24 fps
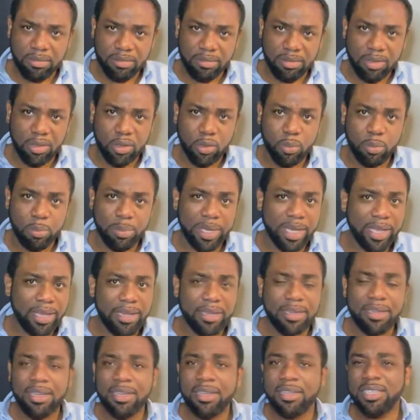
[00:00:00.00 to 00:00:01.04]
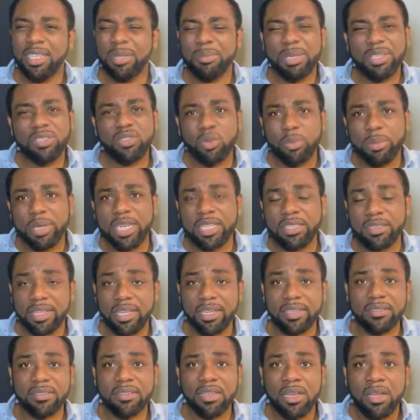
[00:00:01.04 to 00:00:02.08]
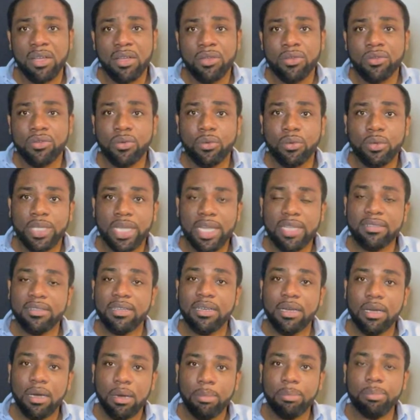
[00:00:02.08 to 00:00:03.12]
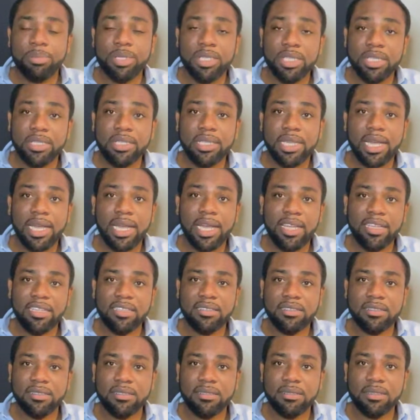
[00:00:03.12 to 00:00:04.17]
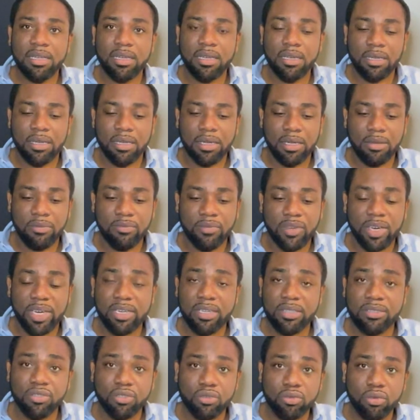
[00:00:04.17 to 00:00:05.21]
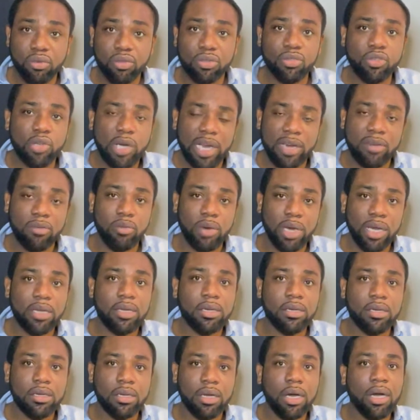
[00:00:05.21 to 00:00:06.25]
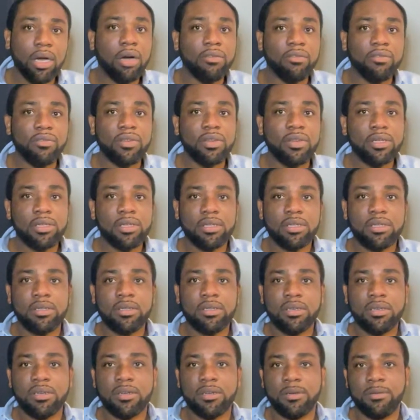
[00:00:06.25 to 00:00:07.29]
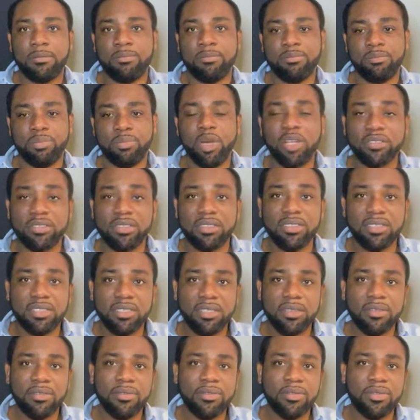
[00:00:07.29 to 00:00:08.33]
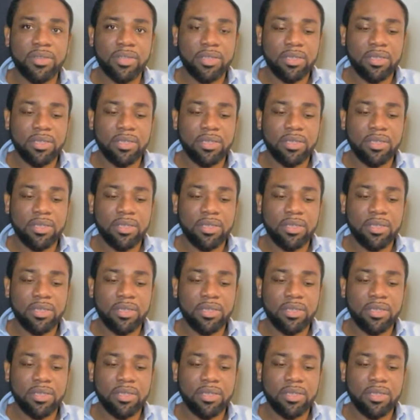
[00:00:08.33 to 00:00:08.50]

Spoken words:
glue pen. They make so many things. So there's a company that has a very good track record of positive